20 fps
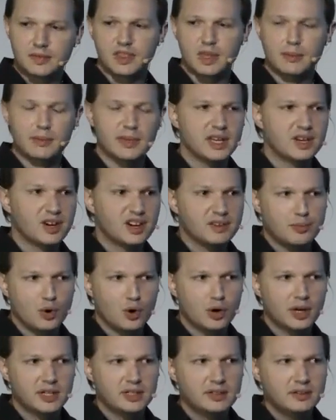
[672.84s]
The men on
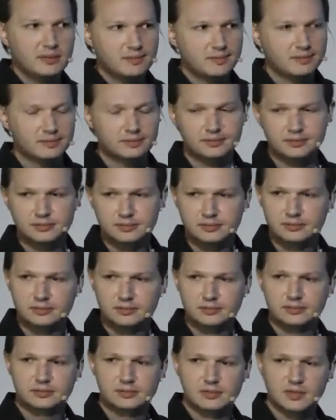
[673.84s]
board,
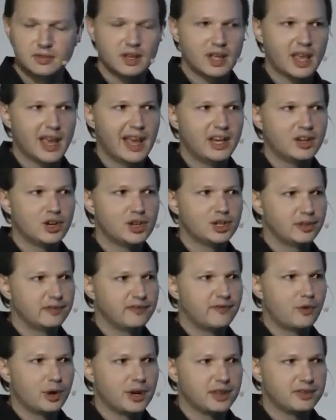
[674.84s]

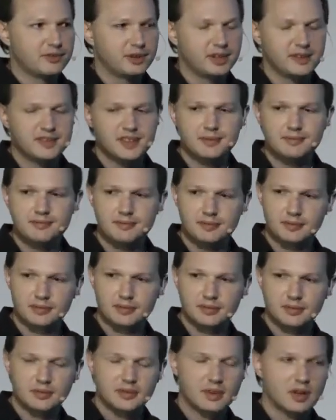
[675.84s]
843 of them,
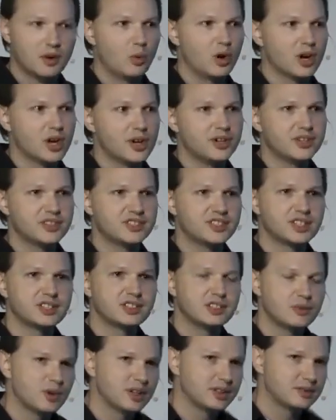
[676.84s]

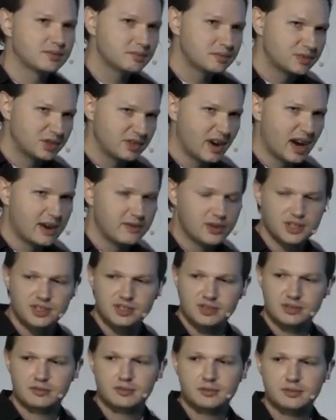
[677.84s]
161
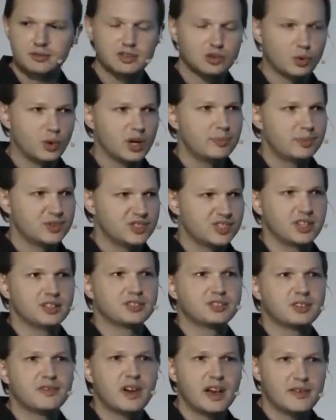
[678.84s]
survivors,
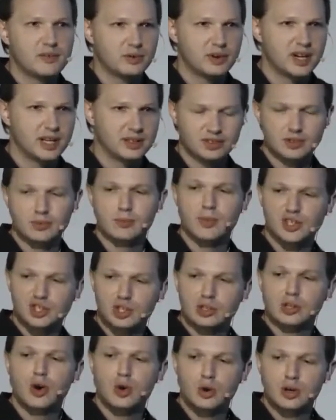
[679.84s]
20% survival rate, so
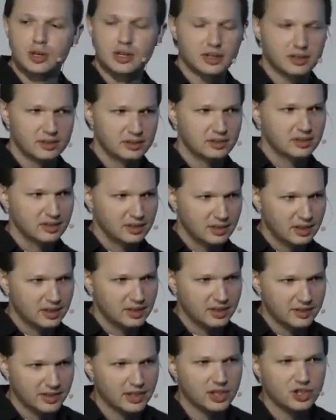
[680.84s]
much lower
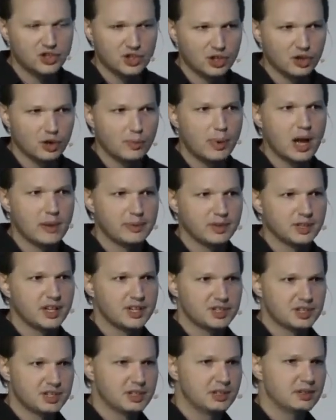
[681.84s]
than the general
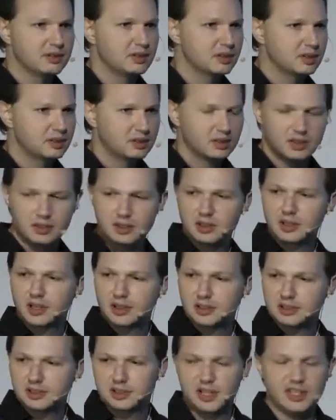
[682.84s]
population.
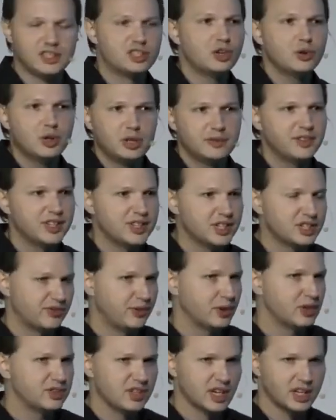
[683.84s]
Intuitively, this
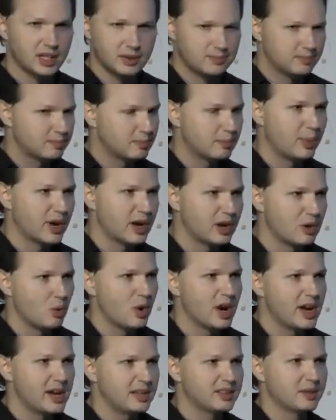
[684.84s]
feels like a better
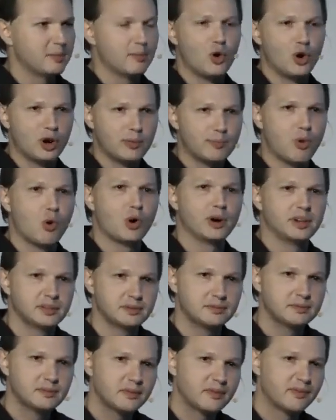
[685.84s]
way, the more
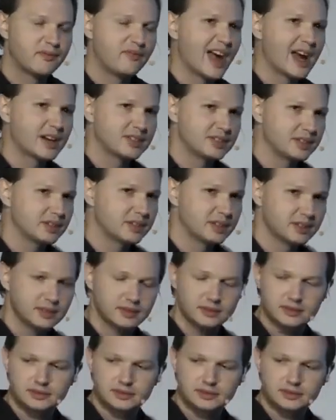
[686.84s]
important factor.